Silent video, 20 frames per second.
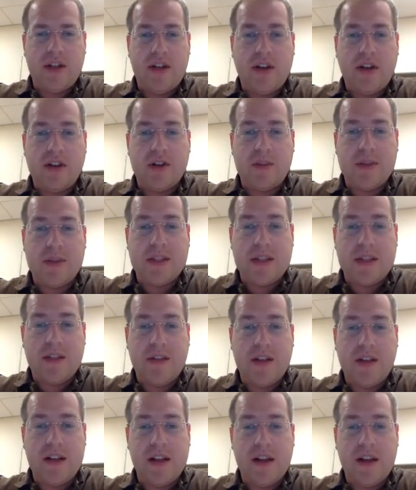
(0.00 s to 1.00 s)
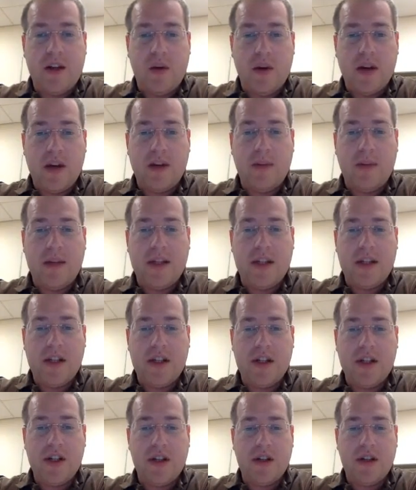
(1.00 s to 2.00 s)
they are specifically going to be
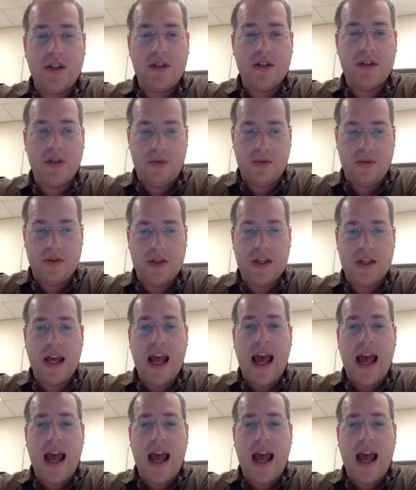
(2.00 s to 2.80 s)
teaching the students